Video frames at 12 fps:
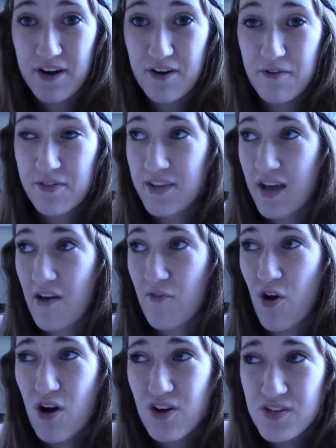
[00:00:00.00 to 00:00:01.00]
I know they
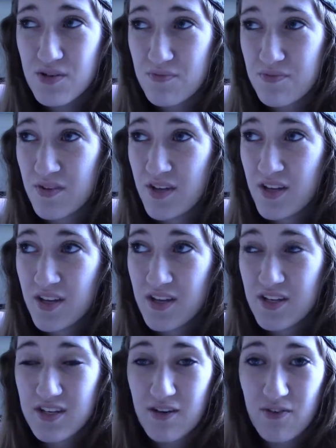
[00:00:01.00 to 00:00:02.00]
have awesome
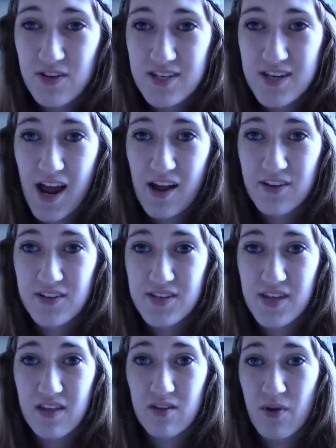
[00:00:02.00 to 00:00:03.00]
different
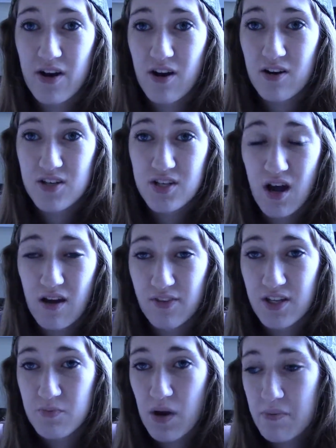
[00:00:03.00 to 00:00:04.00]
styles, like the Red Heart Soft,
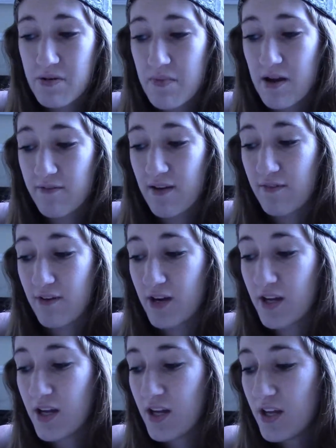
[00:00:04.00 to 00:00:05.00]
that's probably my favorite.